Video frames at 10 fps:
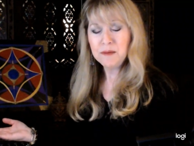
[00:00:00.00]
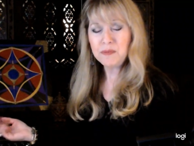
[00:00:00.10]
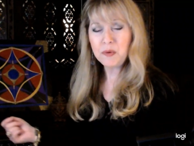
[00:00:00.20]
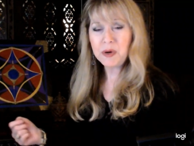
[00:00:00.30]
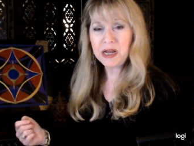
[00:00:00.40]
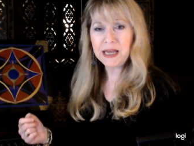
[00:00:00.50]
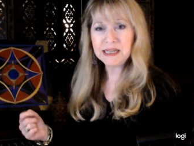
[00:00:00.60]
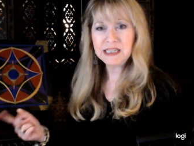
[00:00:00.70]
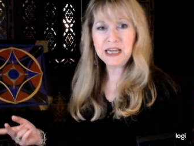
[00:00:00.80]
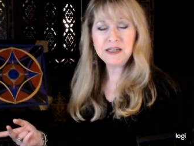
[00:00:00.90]
but what I
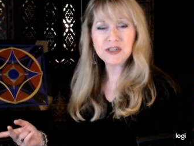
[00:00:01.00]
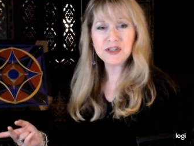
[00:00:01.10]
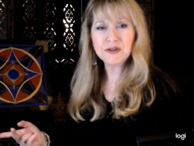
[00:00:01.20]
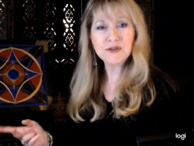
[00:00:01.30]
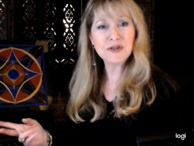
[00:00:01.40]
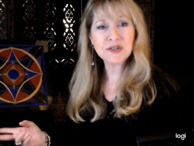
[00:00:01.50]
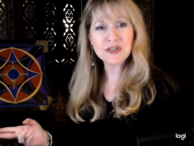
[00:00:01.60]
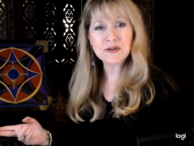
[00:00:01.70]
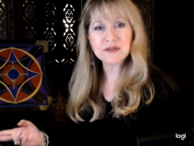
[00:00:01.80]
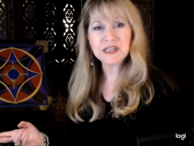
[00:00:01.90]
intend to do usually
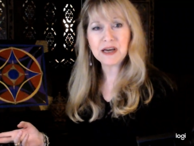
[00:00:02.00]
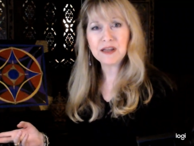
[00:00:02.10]
turns out